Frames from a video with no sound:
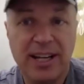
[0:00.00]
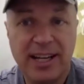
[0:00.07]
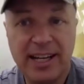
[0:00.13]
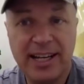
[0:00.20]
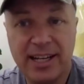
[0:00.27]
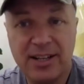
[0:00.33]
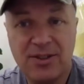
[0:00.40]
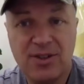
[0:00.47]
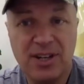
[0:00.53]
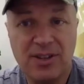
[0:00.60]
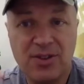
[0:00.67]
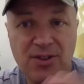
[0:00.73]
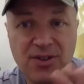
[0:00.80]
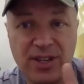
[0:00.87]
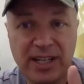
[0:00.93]
It's
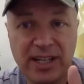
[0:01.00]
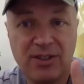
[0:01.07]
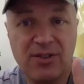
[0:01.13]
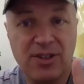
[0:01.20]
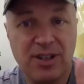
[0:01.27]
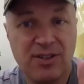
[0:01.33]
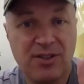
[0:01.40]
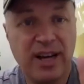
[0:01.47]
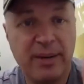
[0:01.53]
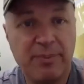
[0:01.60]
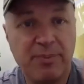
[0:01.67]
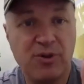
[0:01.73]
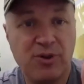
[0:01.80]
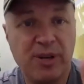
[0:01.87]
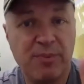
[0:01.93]
6
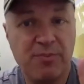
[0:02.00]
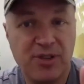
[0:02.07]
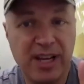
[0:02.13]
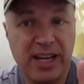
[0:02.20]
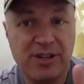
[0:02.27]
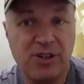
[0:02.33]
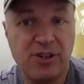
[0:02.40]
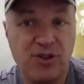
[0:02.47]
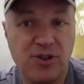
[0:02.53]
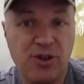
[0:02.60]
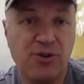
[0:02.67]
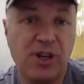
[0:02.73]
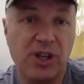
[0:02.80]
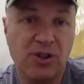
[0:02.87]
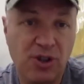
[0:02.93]
discipleship sessions you
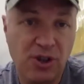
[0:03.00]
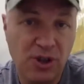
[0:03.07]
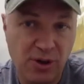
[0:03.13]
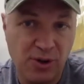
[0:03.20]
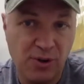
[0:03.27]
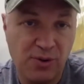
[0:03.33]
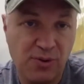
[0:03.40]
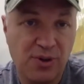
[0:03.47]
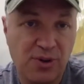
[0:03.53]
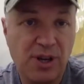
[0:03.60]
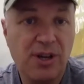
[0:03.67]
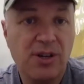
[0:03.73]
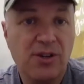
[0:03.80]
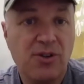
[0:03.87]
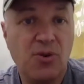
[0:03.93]
can use
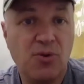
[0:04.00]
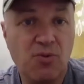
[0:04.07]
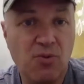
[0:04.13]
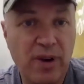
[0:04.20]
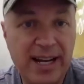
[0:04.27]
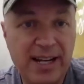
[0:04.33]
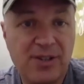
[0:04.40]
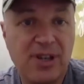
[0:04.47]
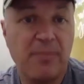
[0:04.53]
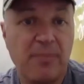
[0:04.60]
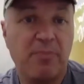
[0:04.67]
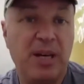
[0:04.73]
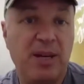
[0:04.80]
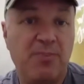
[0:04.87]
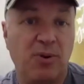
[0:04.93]
to raise up
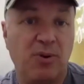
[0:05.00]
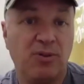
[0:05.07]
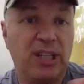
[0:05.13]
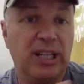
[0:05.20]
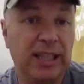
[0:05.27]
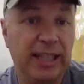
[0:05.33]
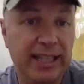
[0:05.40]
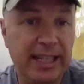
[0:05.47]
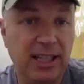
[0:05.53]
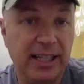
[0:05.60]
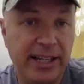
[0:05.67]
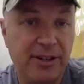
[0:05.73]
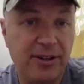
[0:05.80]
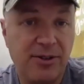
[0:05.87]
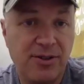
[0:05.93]
people to lead
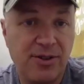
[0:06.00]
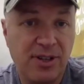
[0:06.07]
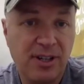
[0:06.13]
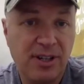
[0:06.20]
leaders.